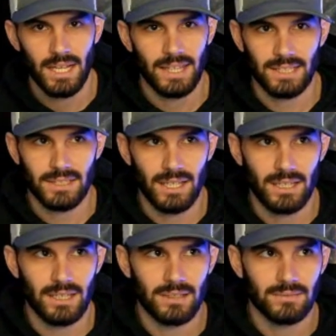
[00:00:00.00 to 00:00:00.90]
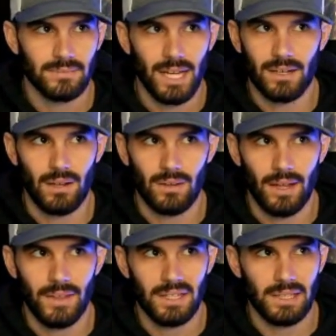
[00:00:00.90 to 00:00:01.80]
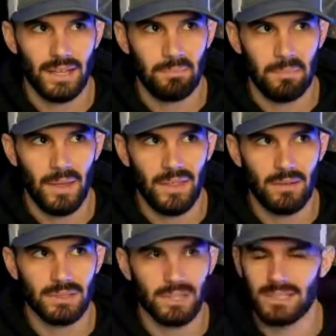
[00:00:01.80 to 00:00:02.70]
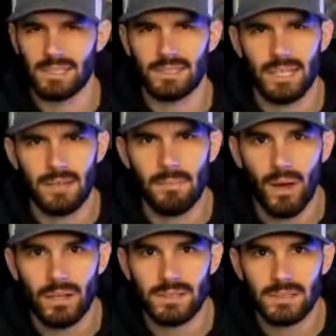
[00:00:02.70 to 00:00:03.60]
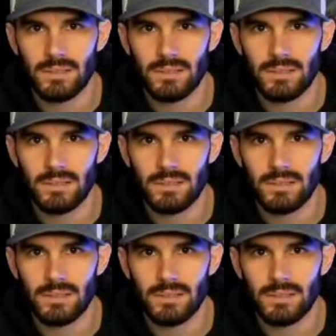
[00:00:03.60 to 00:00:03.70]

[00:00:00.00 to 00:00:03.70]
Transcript: That's like, I don't know. I think it was like $16.